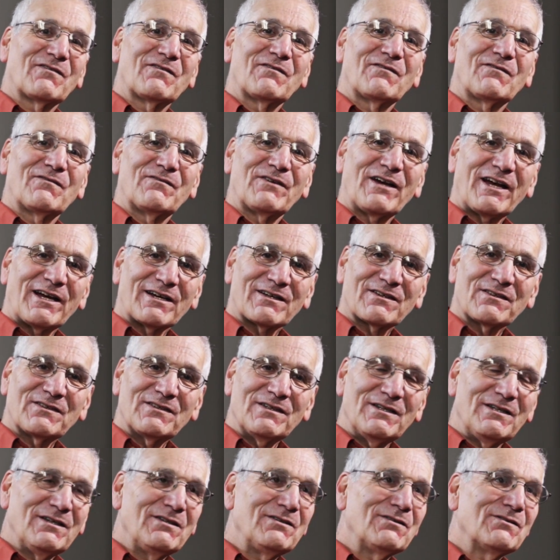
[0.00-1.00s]

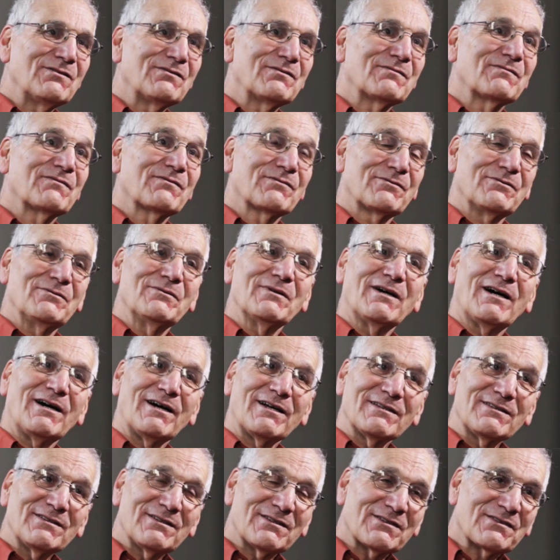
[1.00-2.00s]
Vaccines, through
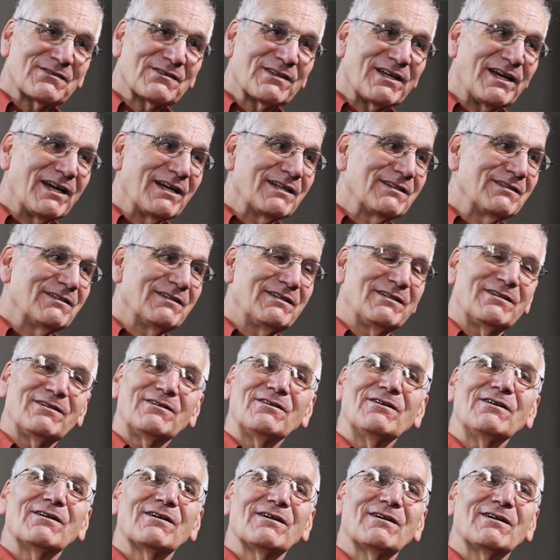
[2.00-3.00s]
understanding
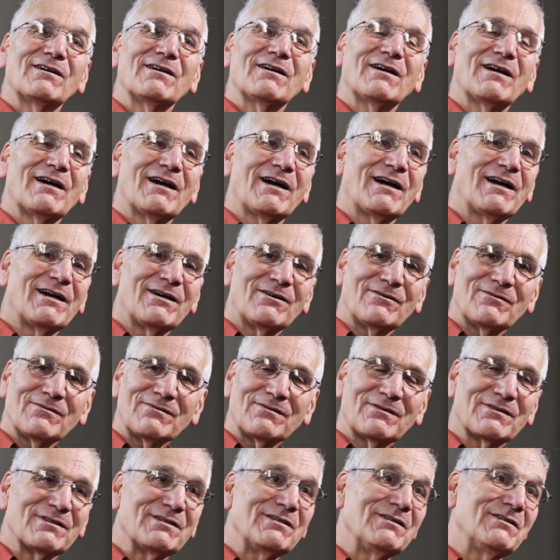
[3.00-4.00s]
how
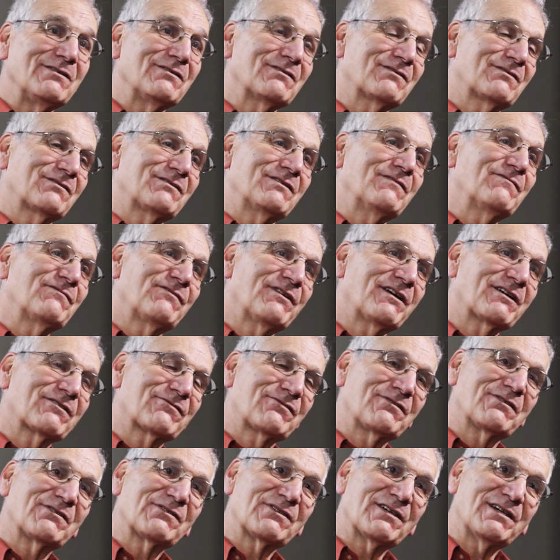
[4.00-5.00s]
these
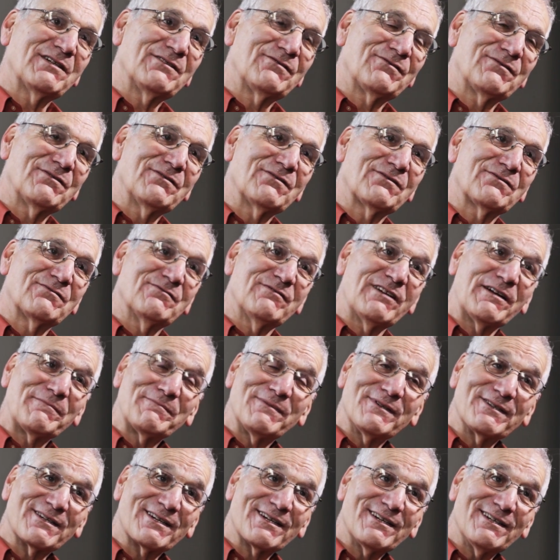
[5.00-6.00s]
infectious agents
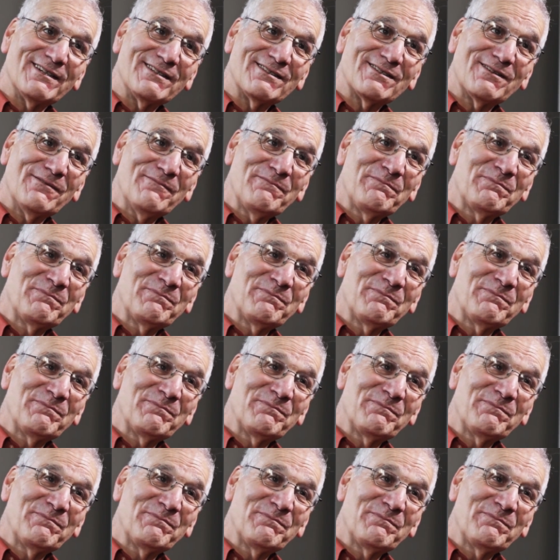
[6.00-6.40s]
replicate,